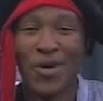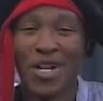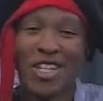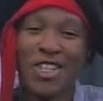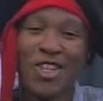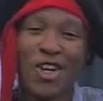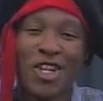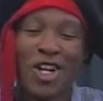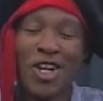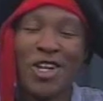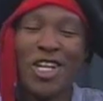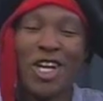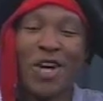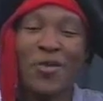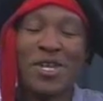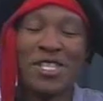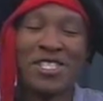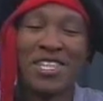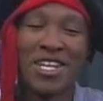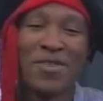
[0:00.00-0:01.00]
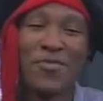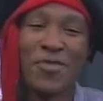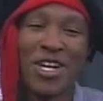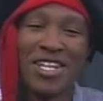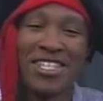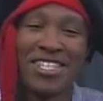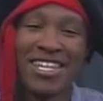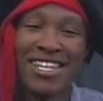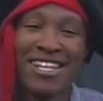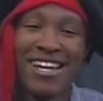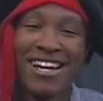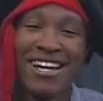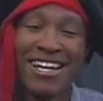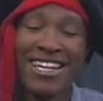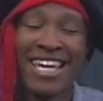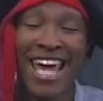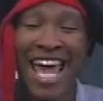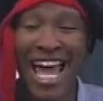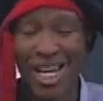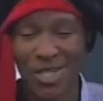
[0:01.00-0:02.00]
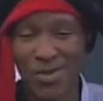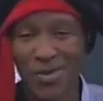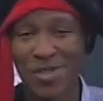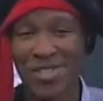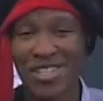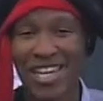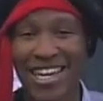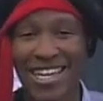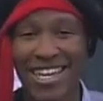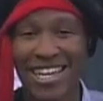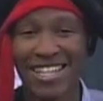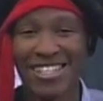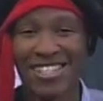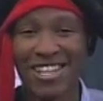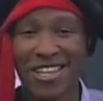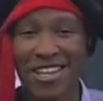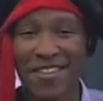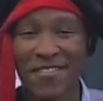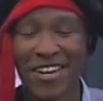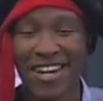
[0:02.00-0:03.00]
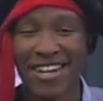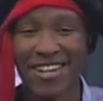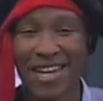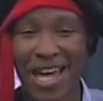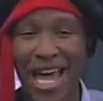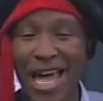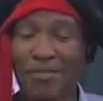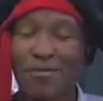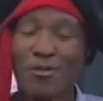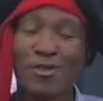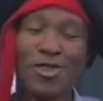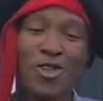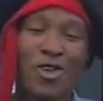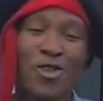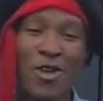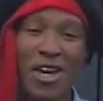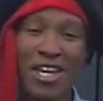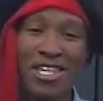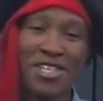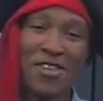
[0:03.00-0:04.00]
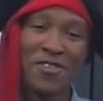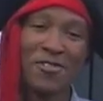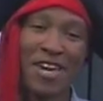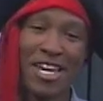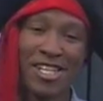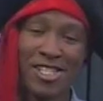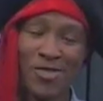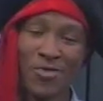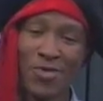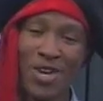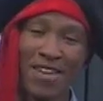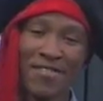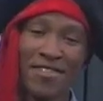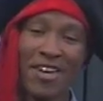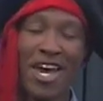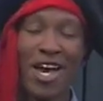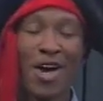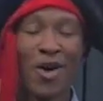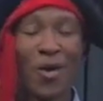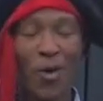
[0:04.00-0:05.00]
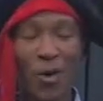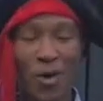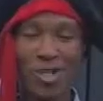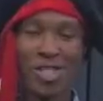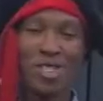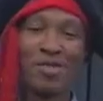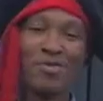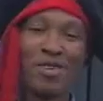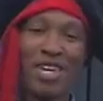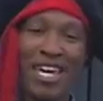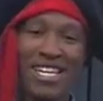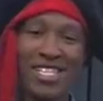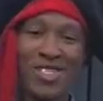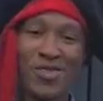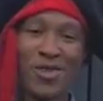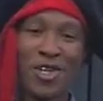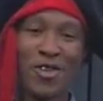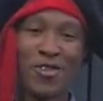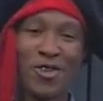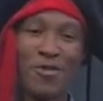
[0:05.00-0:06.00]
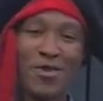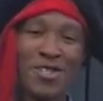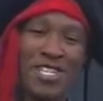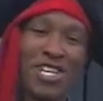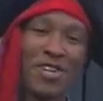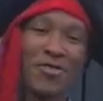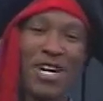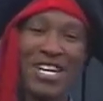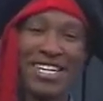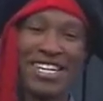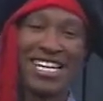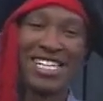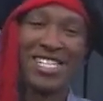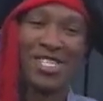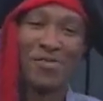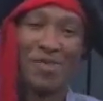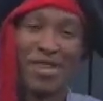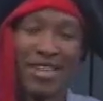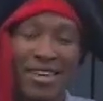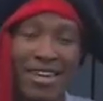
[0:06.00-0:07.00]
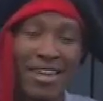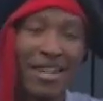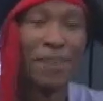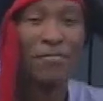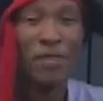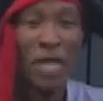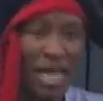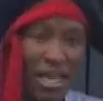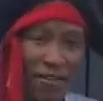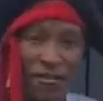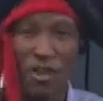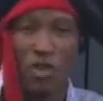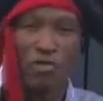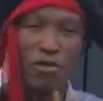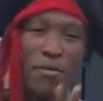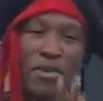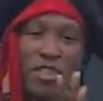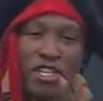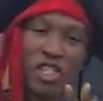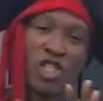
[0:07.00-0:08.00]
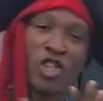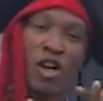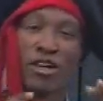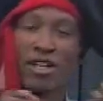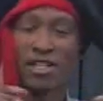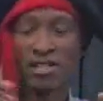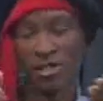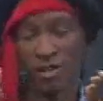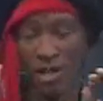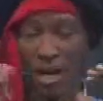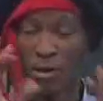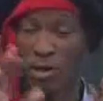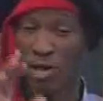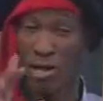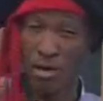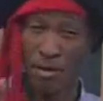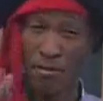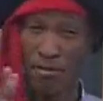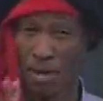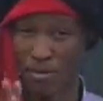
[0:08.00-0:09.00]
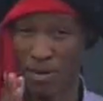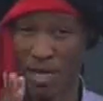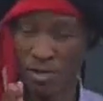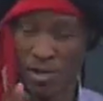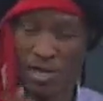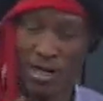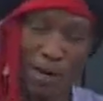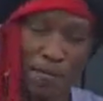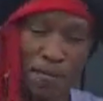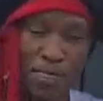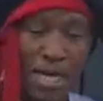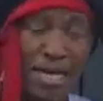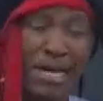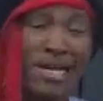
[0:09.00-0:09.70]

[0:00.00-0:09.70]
Well, not only are we celebrating a uh, Casual Day here in South Africa in at most crazy fashion, we have awesome guests, one of whom is sitting right next to me here. If you remember the song, listen, I'm going to try my, my right now.